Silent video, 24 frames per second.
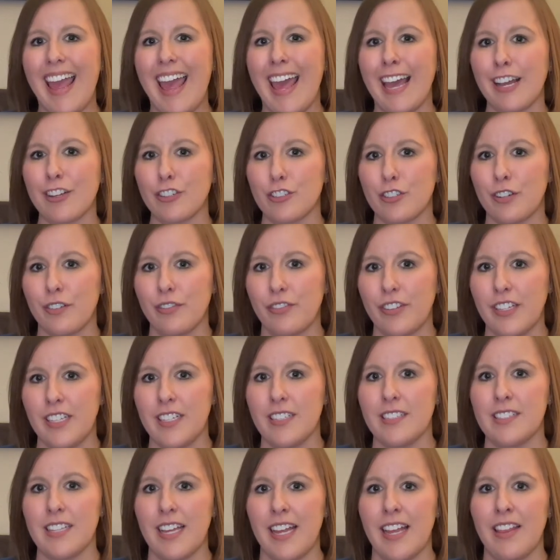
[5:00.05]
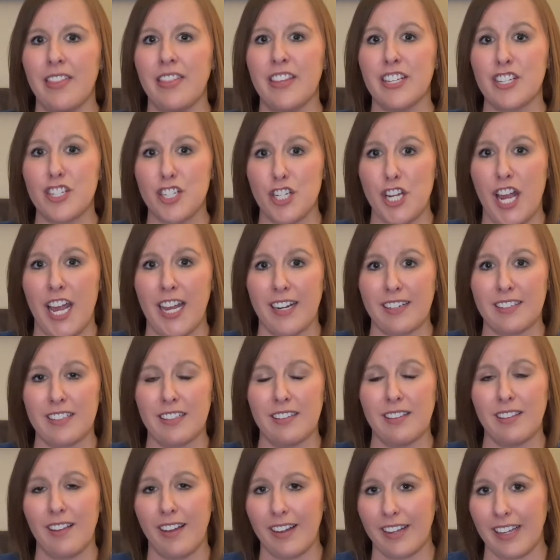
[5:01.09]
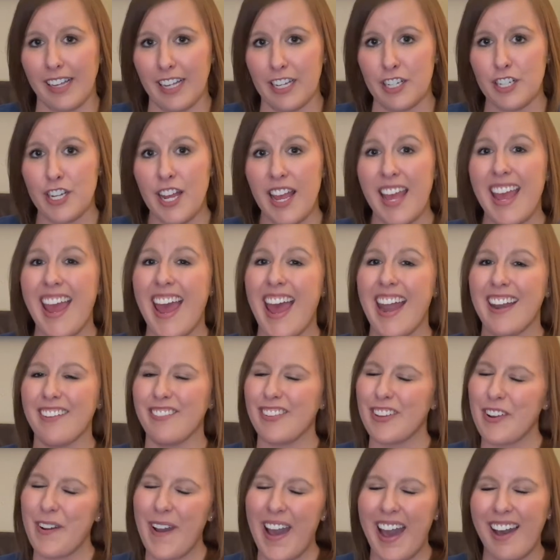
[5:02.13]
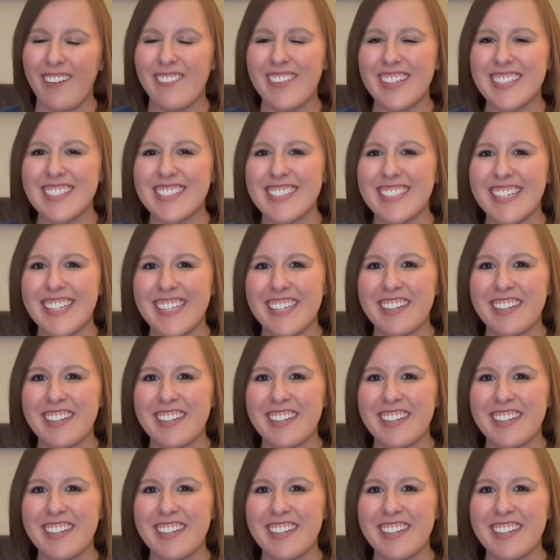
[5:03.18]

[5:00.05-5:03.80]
extra fees in the checked luggage. And if you haven't seen it